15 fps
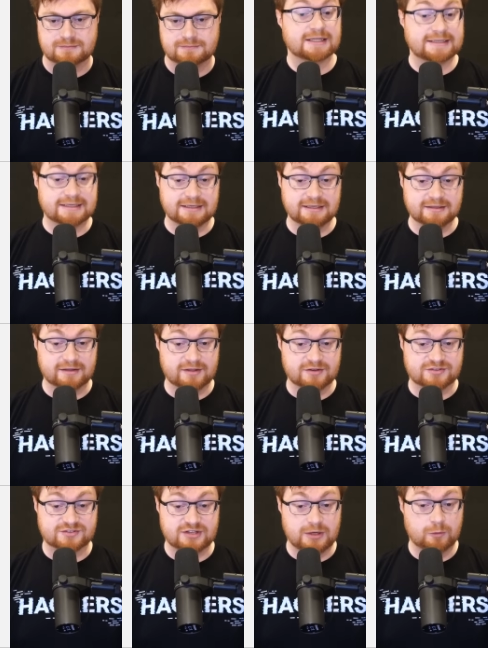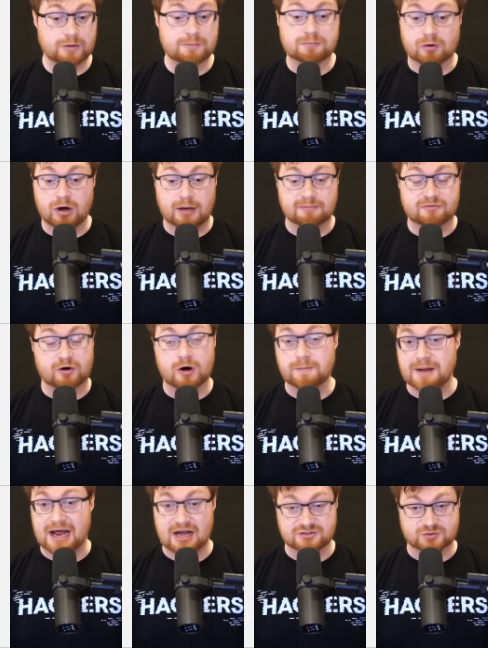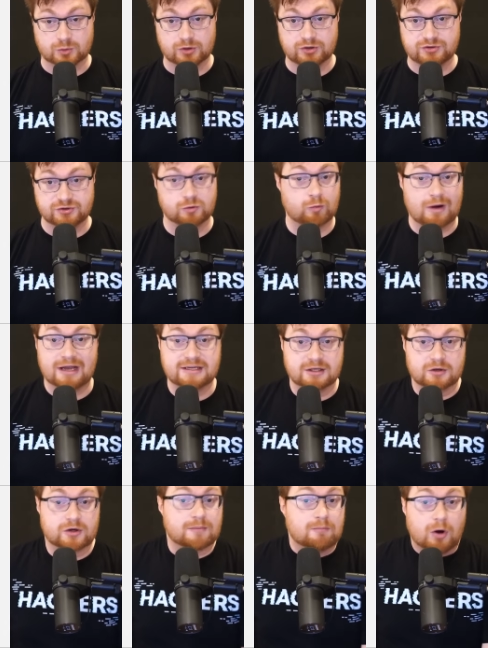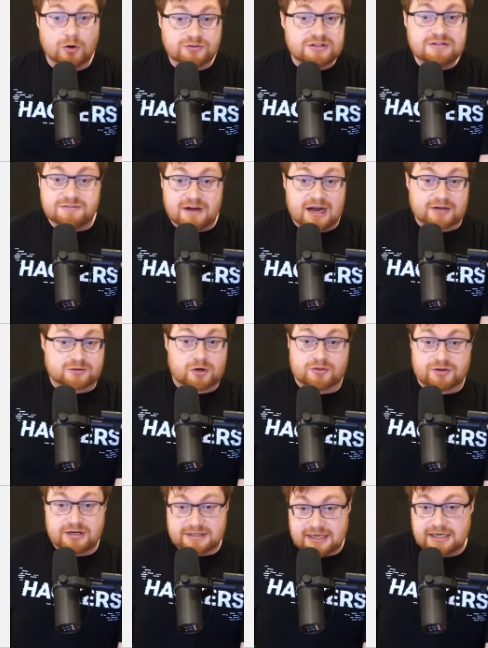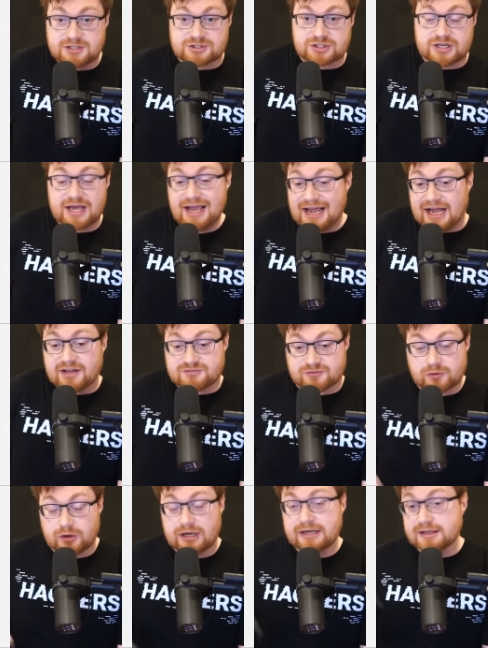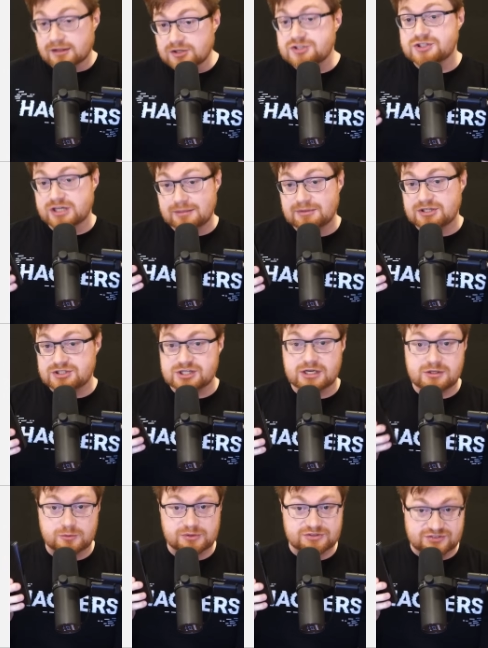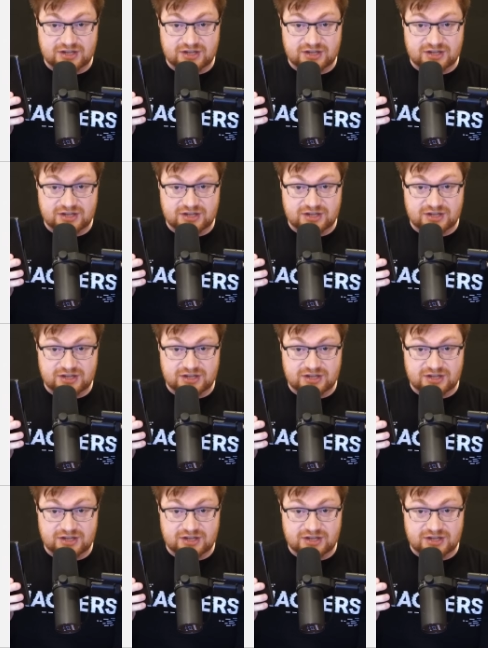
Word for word: Clicking into this, it would prompt for our password, do regular multi-factor authentication as for a legitimate, genuine